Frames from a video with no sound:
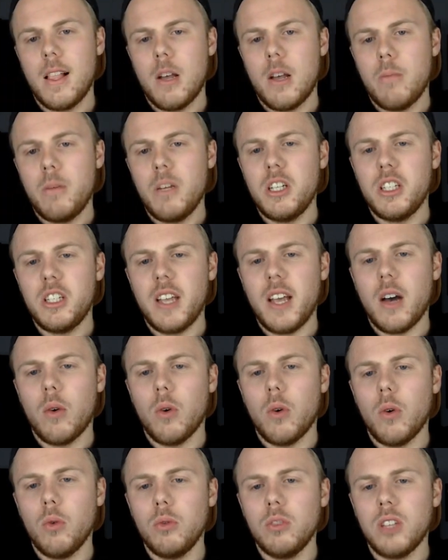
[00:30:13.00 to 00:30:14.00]
BGL.
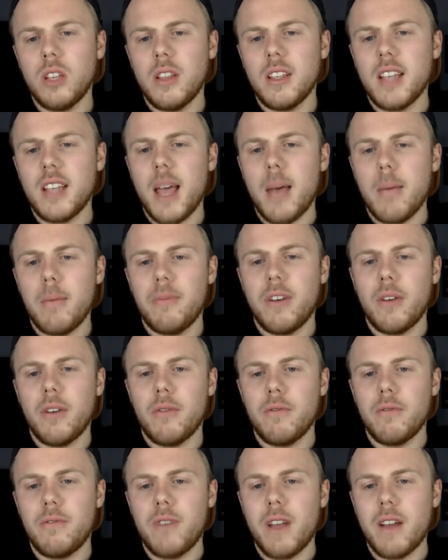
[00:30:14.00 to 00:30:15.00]
Also, this ep felt
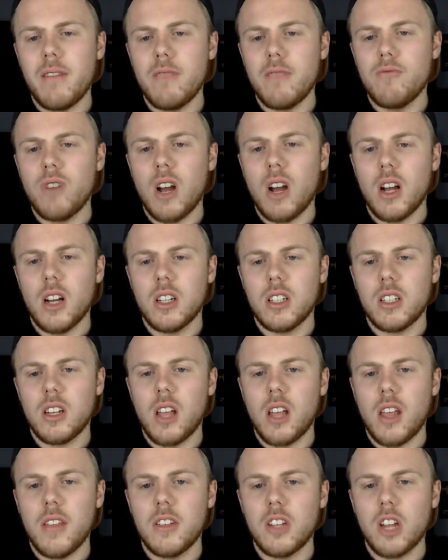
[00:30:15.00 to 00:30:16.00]
very rushed,
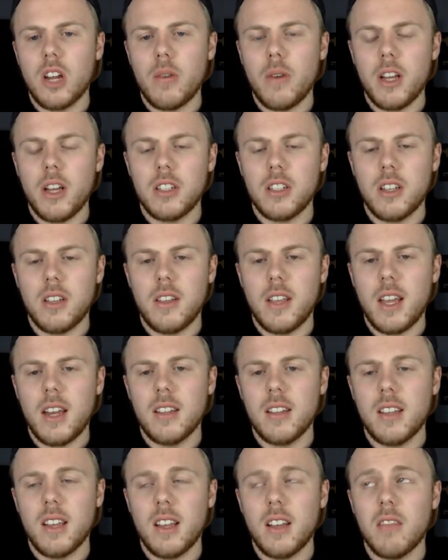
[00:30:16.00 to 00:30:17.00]
like the direction and the
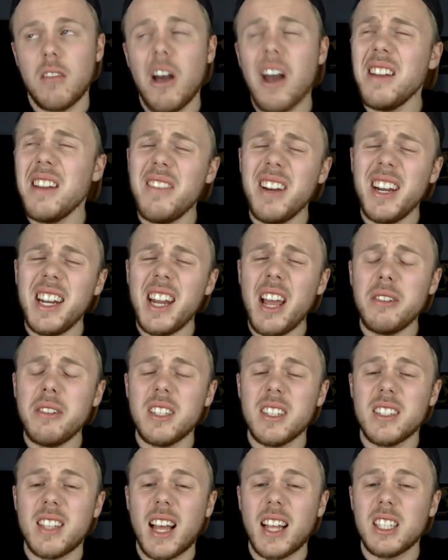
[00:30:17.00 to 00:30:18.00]
editing. I didn't really
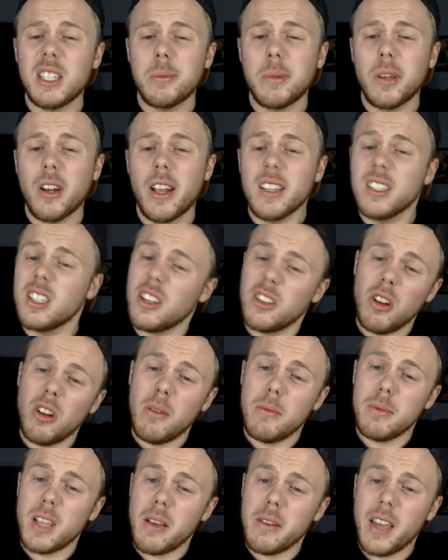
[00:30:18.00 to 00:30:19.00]
notice that, to be honest. I thought it
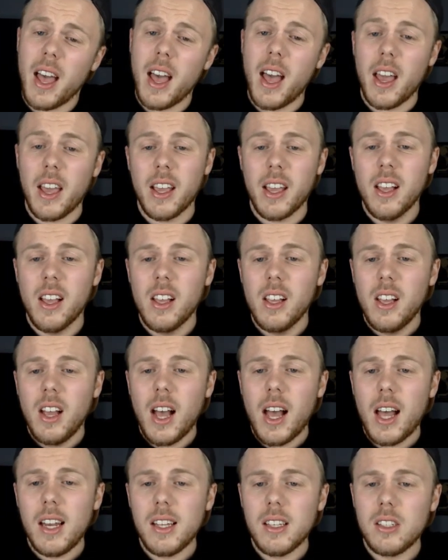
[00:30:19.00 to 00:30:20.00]
was okay.
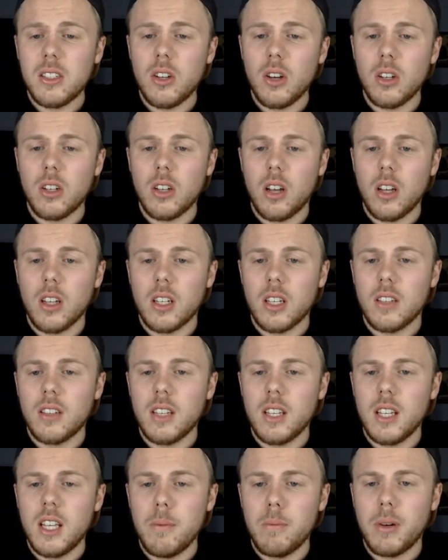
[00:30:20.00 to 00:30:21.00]
Alex Goddard, I
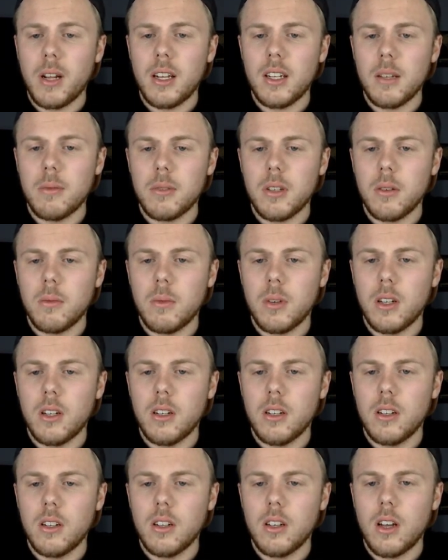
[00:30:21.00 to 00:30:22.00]
think he planned episode
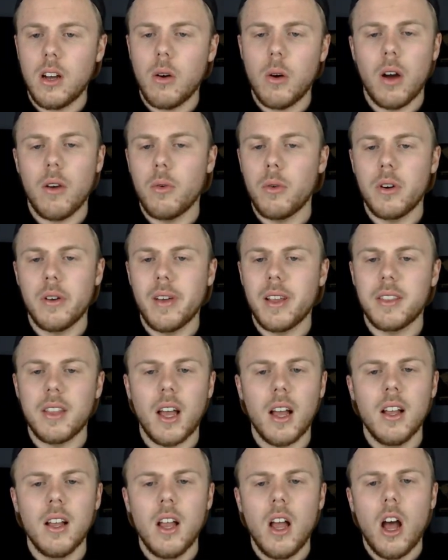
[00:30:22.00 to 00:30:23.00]
1. Oh, I already read
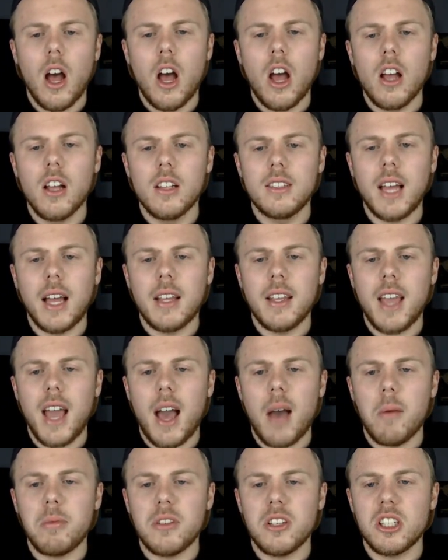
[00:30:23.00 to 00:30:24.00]
that. Dan
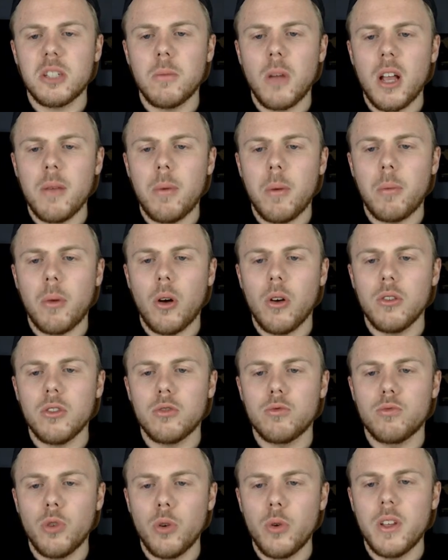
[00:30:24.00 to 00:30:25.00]
Yap, the sniper bots
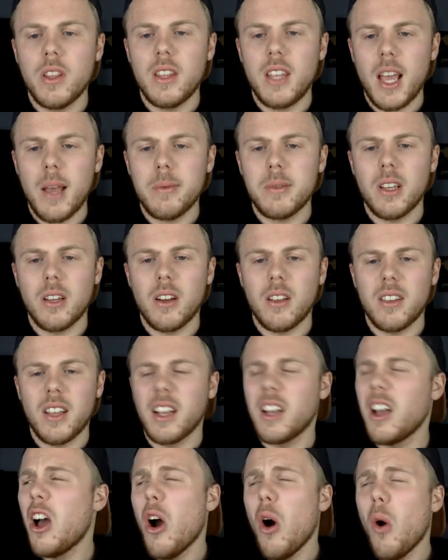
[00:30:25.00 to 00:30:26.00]
ruined the episode, I think.
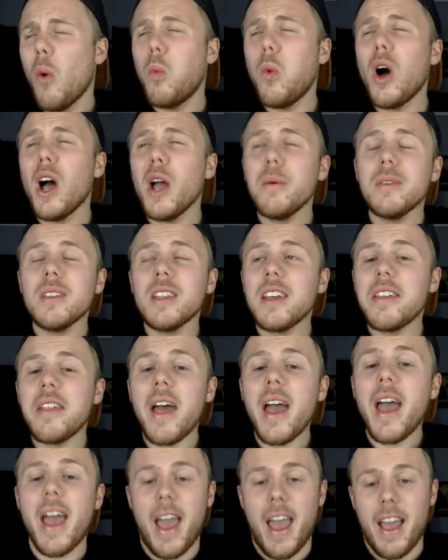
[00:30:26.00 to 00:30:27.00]
Why were they
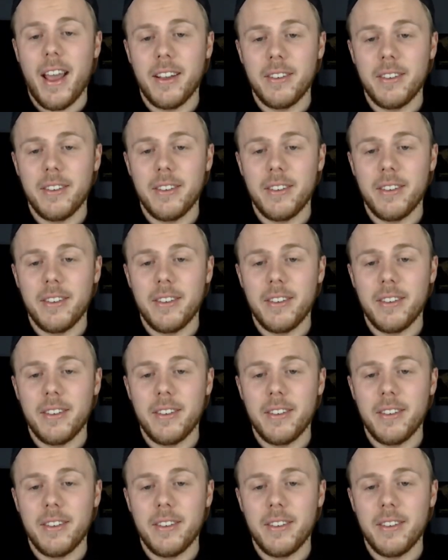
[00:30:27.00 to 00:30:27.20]
there?